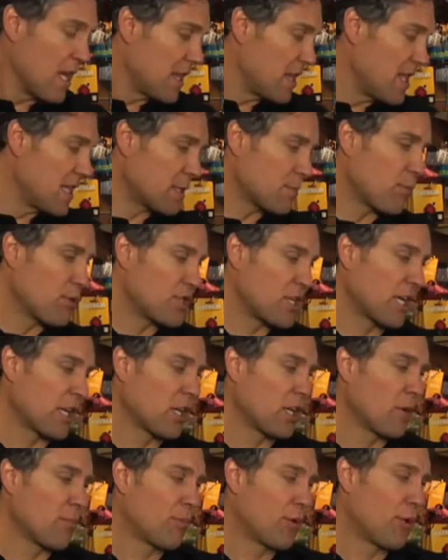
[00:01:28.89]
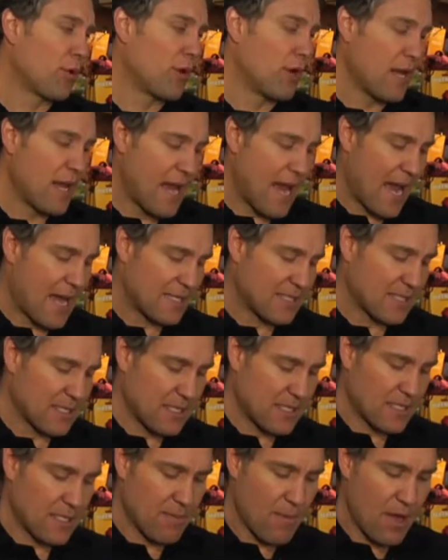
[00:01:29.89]
This particular boot has
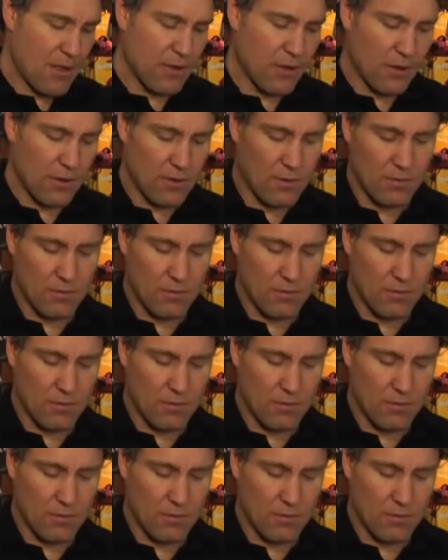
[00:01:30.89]
some other